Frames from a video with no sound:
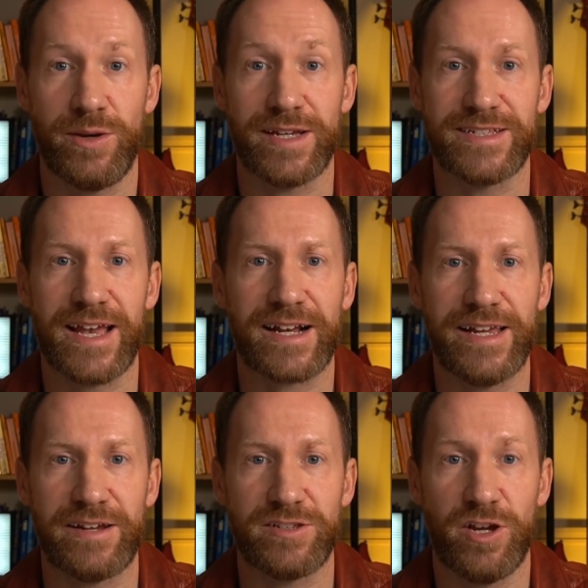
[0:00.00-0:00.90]
exactly
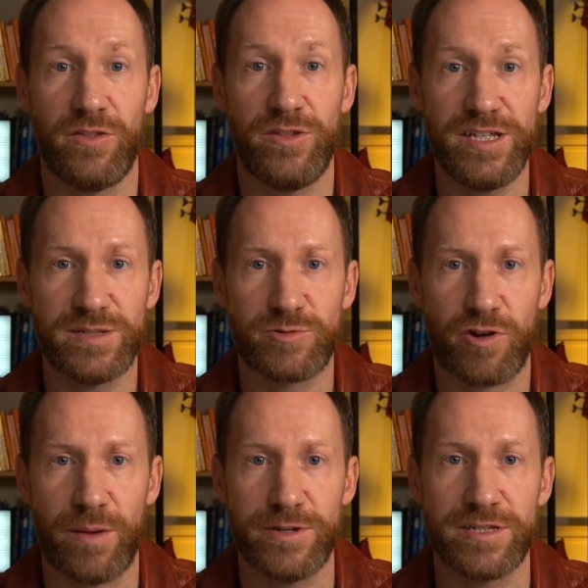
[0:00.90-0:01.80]
how to turn these
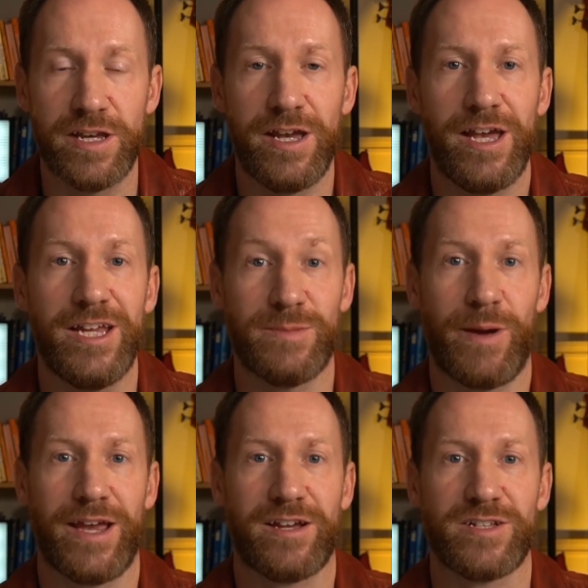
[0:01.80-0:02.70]
subscribers into
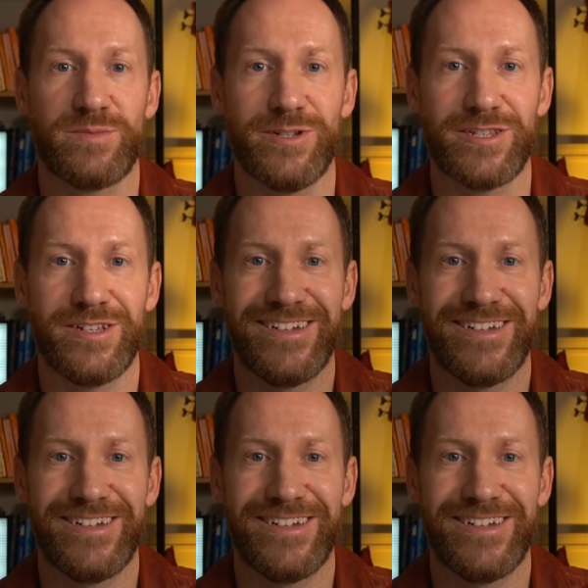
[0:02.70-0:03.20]
paying customers.